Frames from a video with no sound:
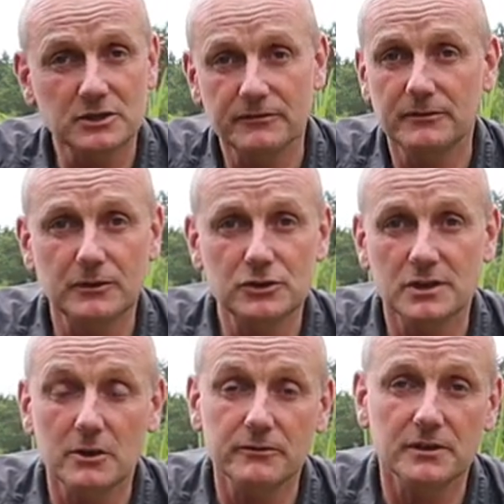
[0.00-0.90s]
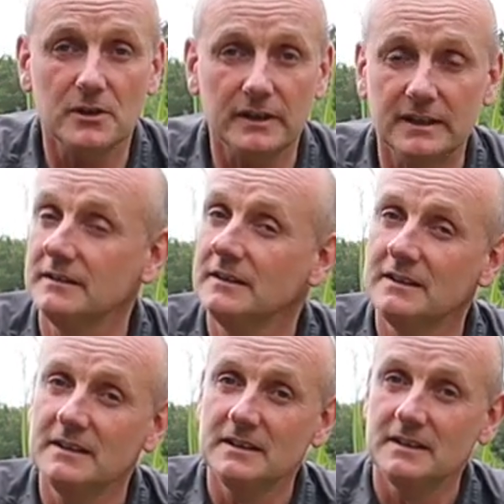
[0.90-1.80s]
if you're fishing overnight,
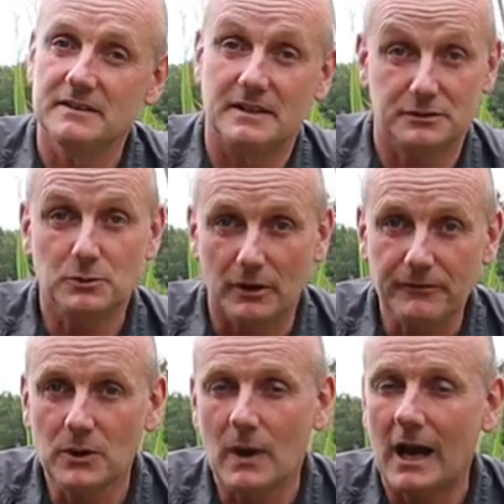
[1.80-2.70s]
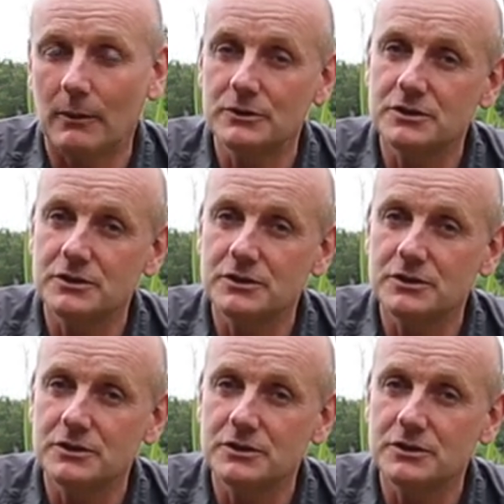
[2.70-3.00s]
that's quite a few hours,